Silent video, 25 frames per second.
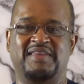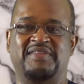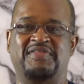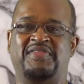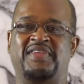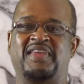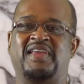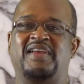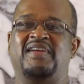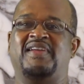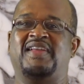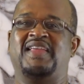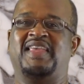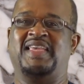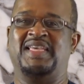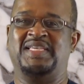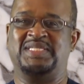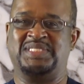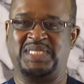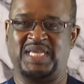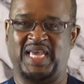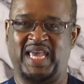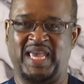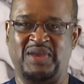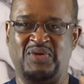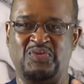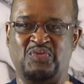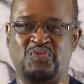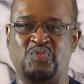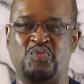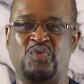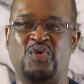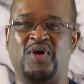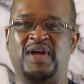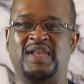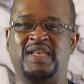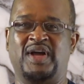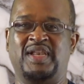there is a
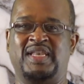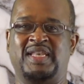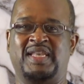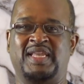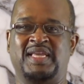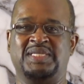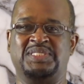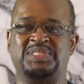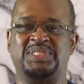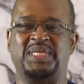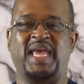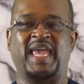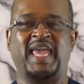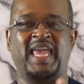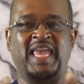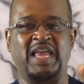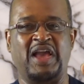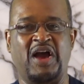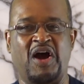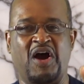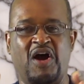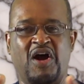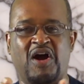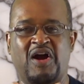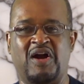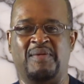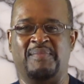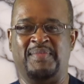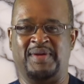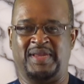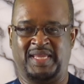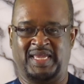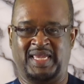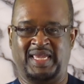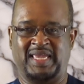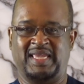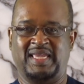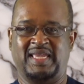oneness, a
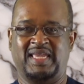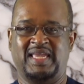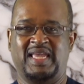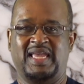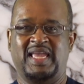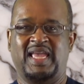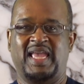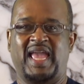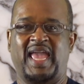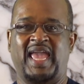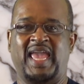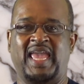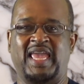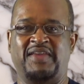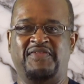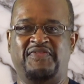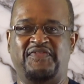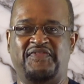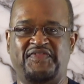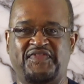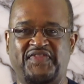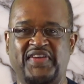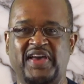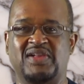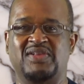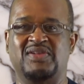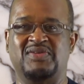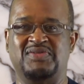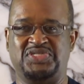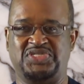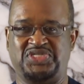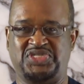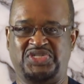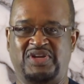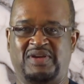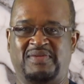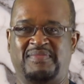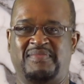harmony, a
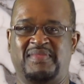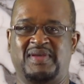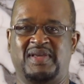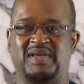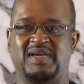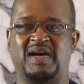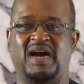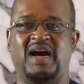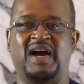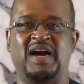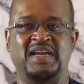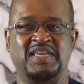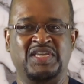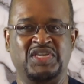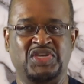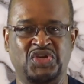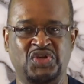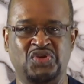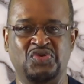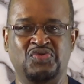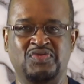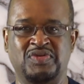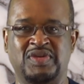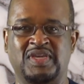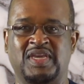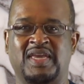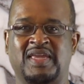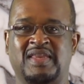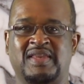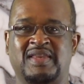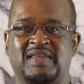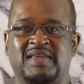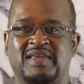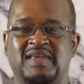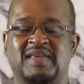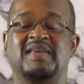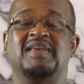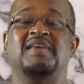fellowship, a union.
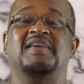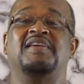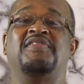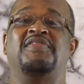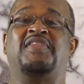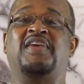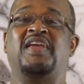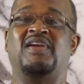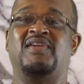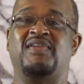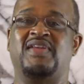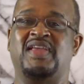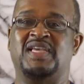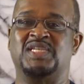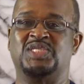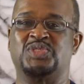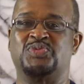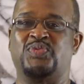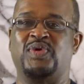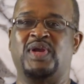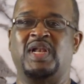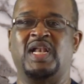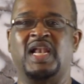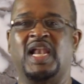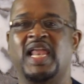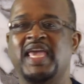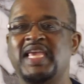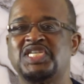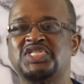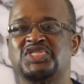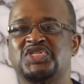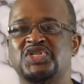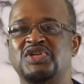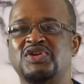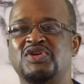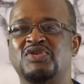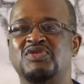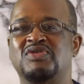There is
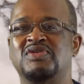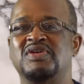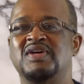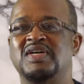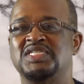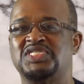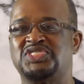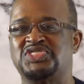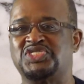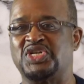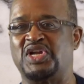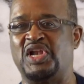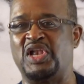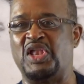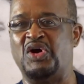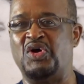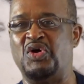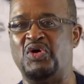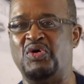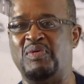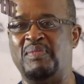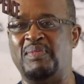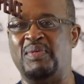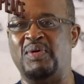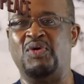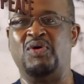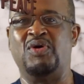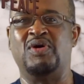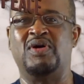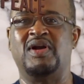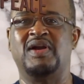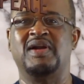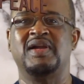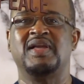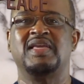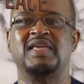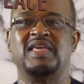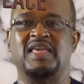relational shalom,
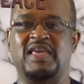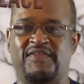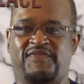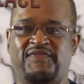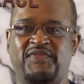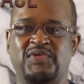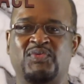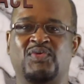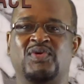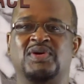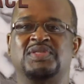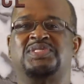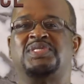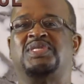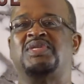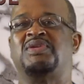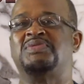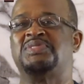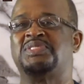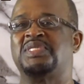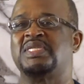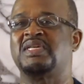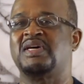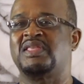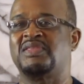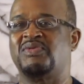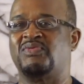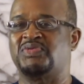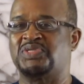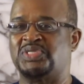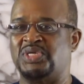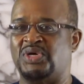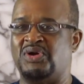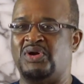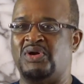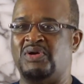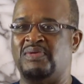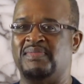or if we want to use another
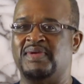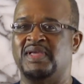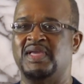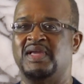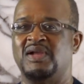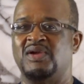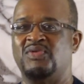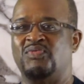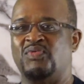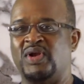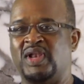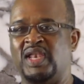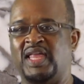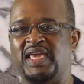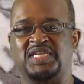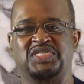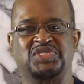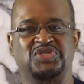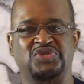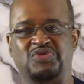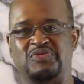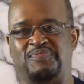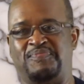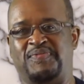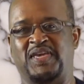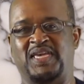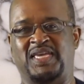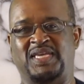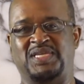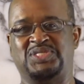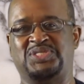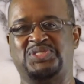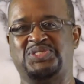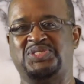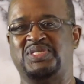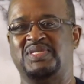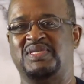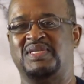term, relational
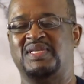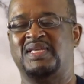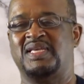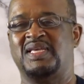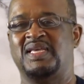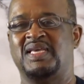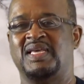peace.